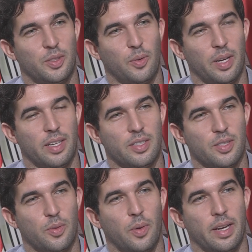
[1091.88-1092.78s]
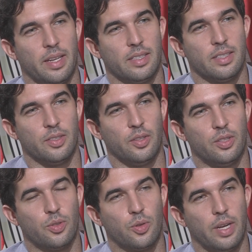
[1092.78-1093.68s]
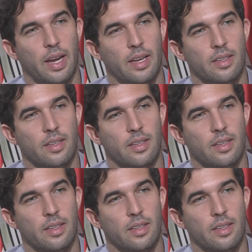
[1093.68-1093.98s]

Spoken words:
the way it is. You need to create.